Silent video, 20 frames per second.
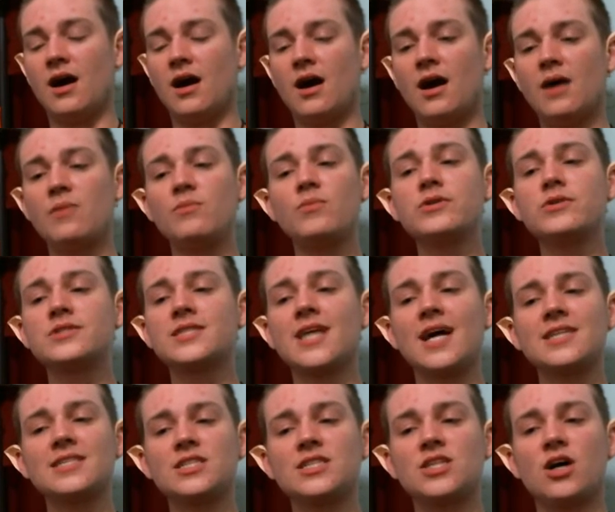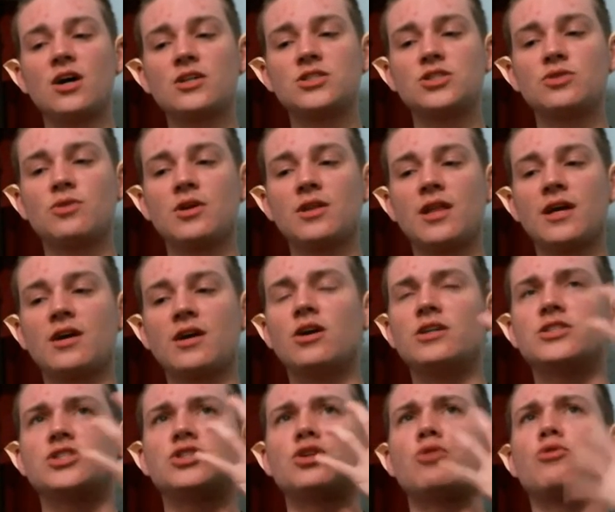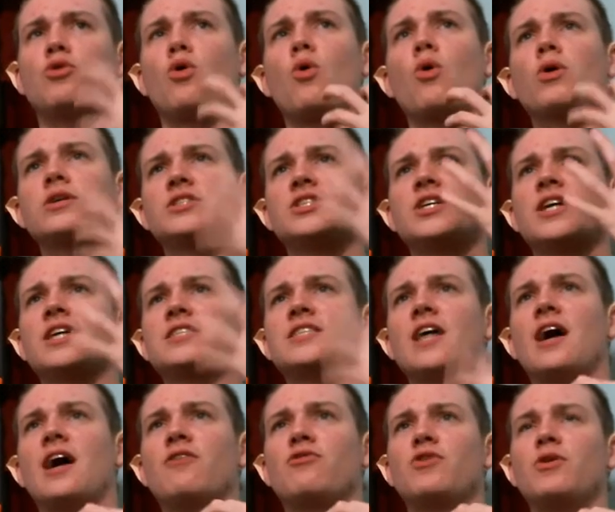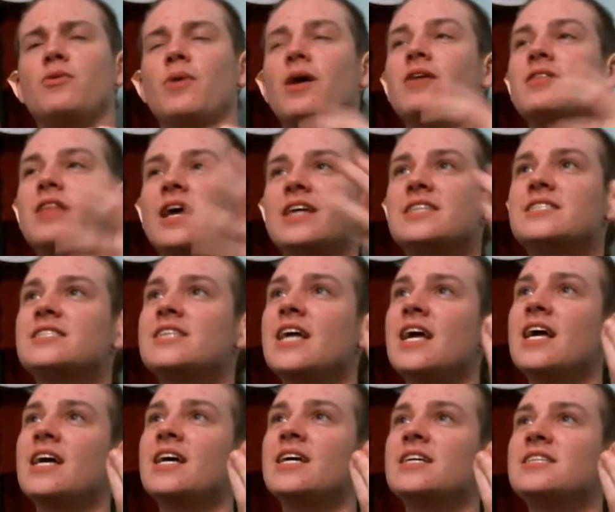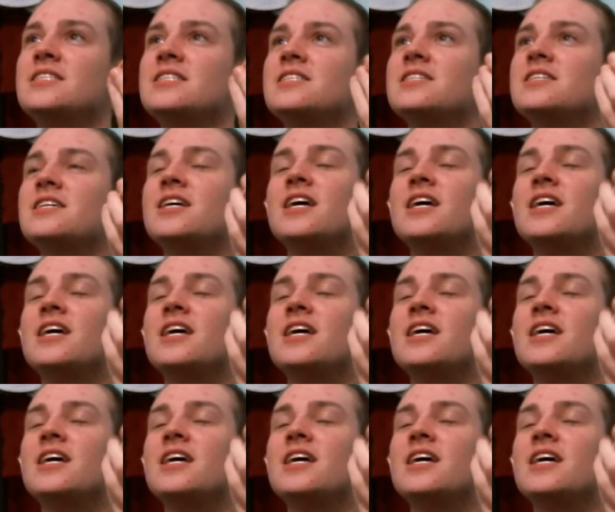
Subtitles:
most guys I talk to are like, oh, it's so coarse, it gets everywhere, like sand,